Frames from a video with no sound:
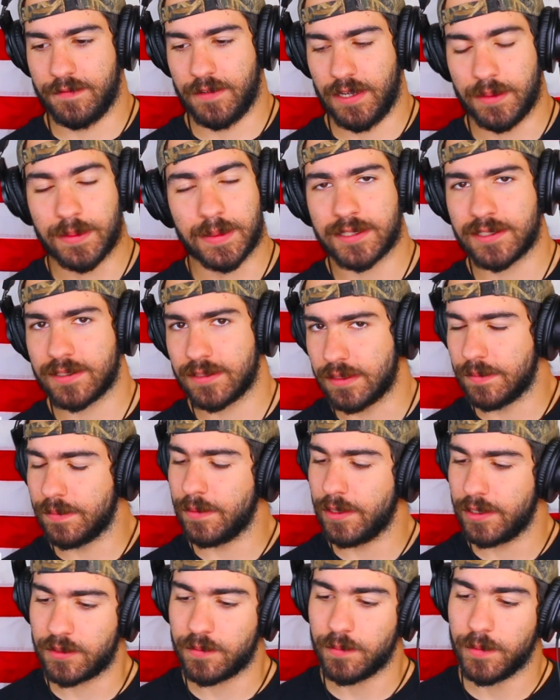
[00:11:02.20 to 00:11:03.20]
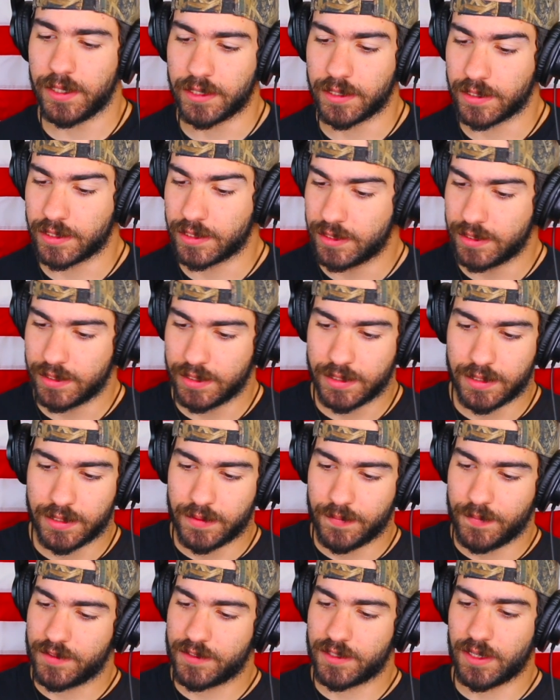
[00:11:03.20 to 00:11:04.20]
of fame, that's something much bigger,
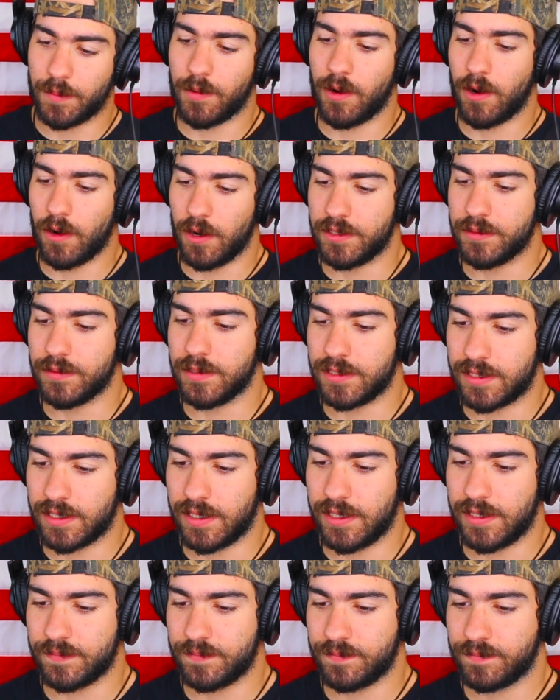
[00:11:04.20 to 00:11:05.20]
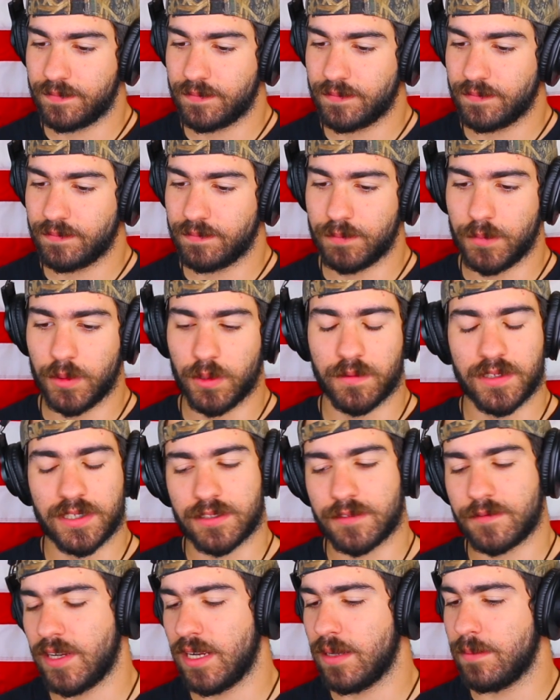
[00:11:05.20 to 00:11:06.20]
something hard to attain. Moving
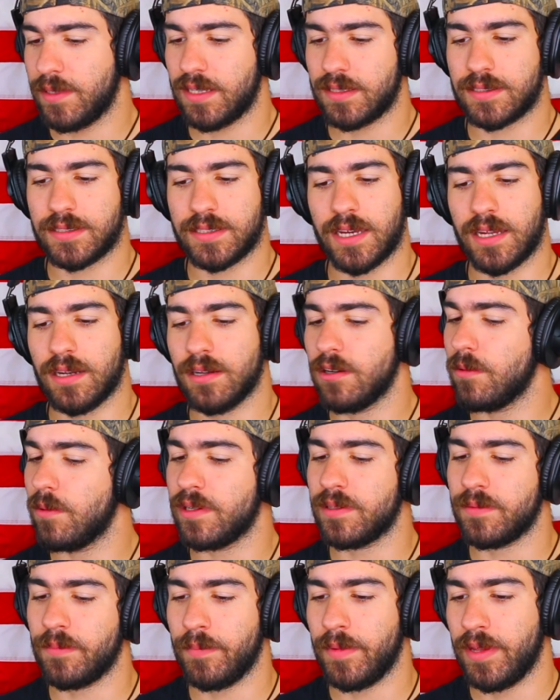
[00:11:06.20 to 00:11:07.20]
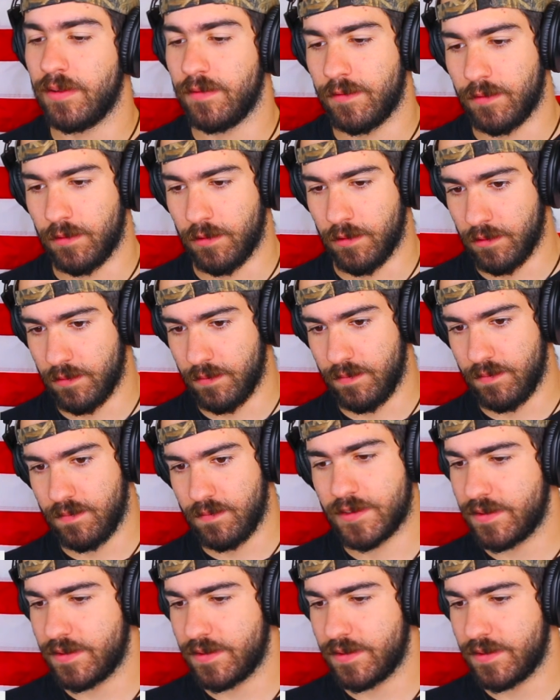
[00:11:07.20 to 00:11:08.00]
his family out the ghetto, it wasn't meant for him.